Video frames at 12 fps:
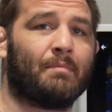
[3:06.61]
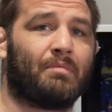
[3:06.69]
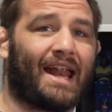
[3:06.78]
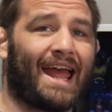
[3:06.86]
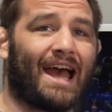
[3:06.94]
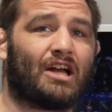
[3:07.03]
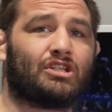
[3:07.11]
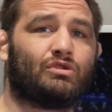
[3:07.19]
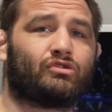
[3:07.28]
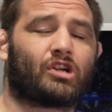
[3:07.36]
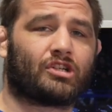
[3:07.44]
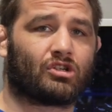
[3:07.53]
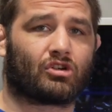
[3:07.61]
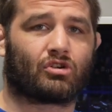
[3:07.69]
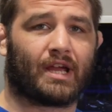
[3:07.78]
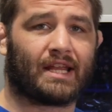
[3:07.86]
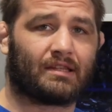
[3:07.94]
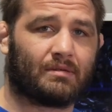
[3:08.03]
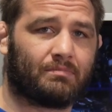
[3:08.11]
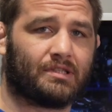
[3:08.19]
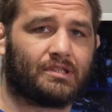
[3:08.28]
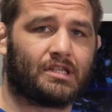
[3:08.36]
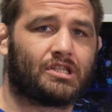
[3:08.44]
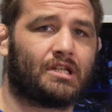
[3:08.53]
But as you start to crank the
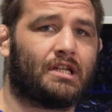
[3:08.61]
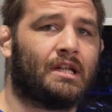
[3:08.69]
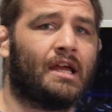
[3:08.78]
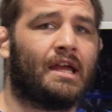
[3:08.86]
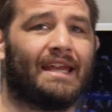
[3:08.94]
position,